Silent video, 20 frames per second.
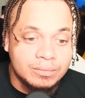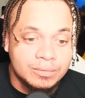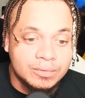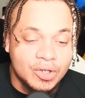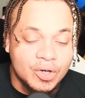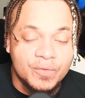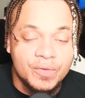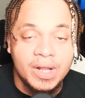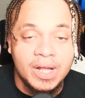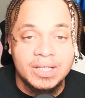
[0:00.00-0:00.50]

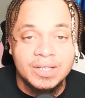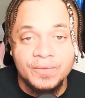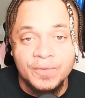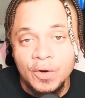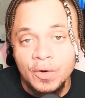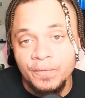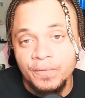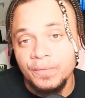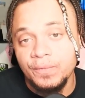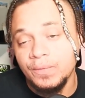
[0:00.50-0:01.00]
So, if you like this
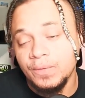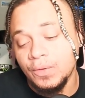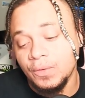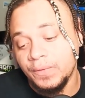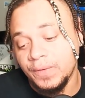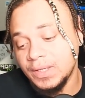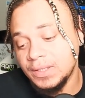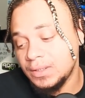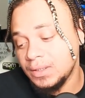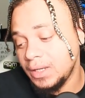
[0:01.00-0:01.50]
video, don't
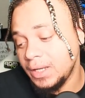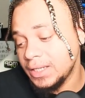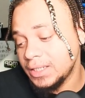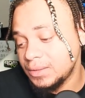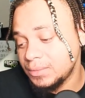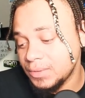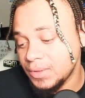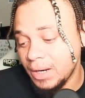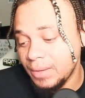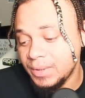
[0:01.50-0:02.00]
forget to like,
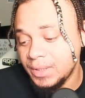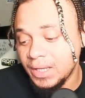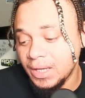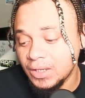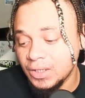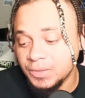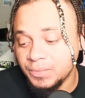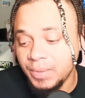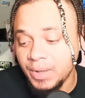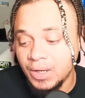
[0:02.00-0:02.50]
subscribe, hit the
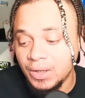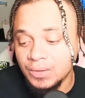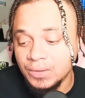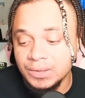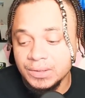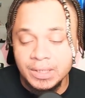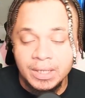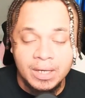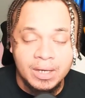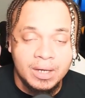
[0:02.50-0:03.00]
hell's
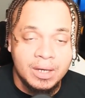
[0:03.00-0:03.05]
bells.